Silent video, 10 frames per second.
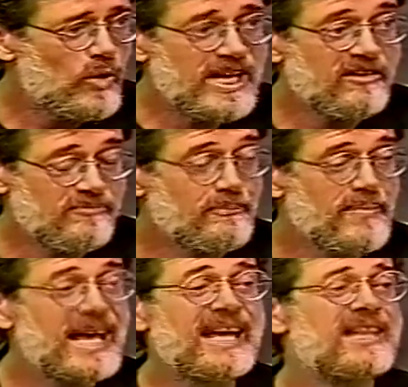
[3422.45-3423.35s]
We have
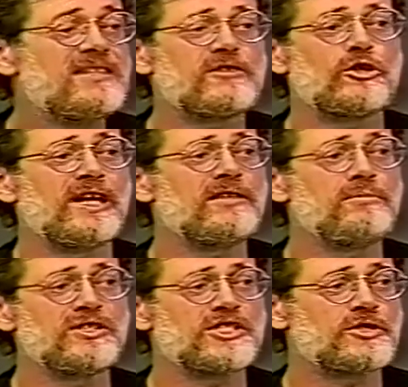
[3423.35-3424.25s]
made
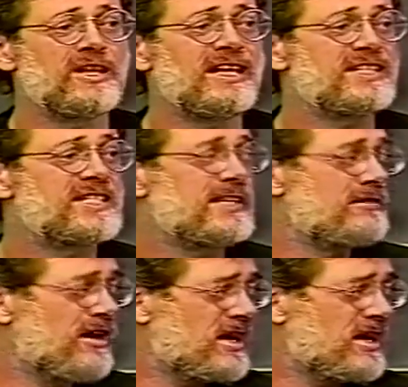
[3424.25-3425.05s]
incredible strides and